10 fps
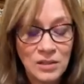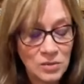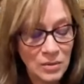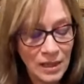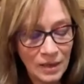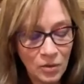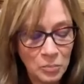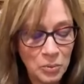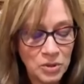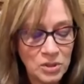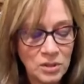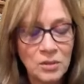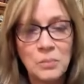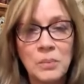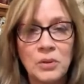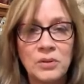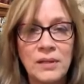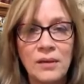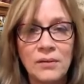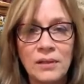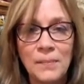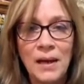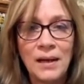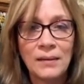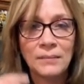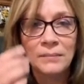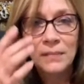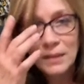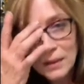You can do that or perch a little bird down on the bottom.